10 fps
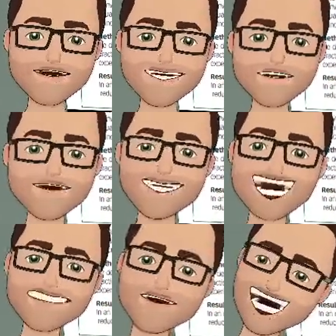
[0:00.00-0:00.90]
And it
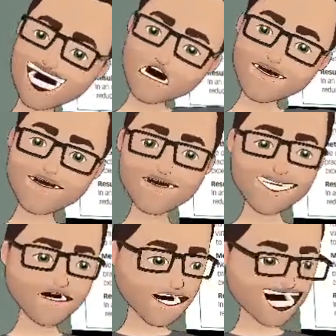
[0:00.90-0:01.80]
started with a scenario where
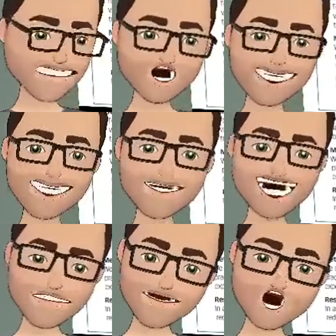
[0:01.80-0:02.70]
this child was
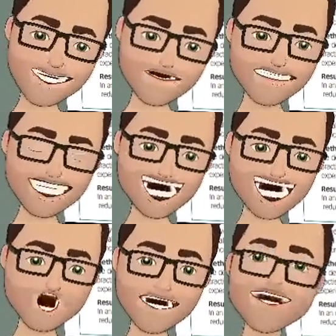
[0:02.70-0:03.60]
distressed and crying.
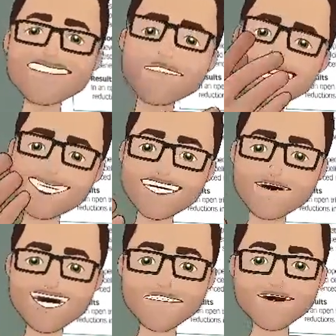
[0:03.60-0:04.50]
And the
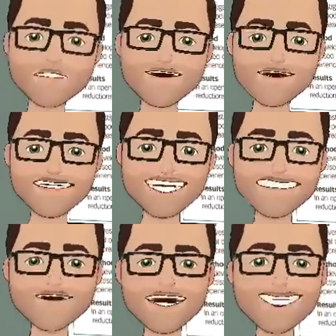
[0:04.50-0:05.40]
participants were asked
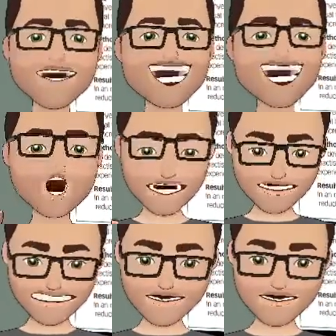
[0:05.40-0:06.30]
to comfort this
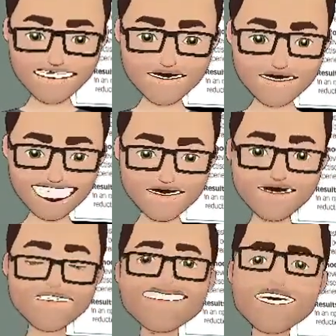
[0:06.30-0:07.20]
child, to be
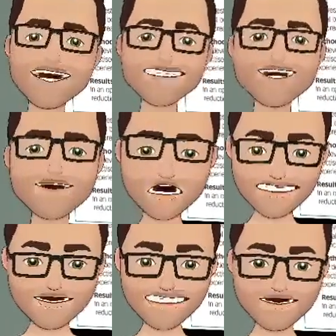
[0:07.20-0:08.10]
compassionate towards
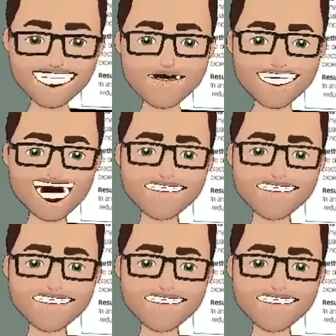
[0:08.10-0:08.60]
this child.